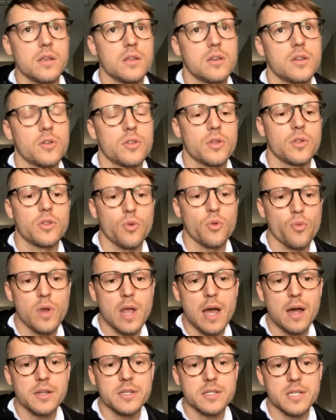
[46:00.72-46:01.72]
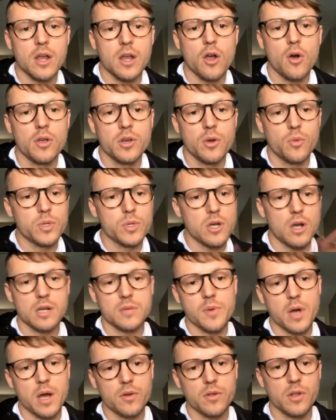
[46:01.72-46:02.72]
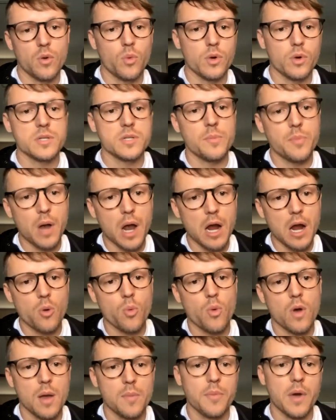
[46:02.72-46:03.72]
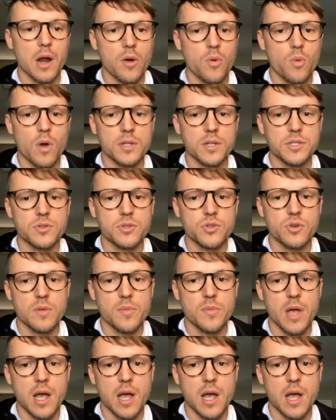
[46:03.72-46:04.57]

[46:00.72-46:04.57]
the reality is like, we talked about, what does a buyer want? Buyer wants their dream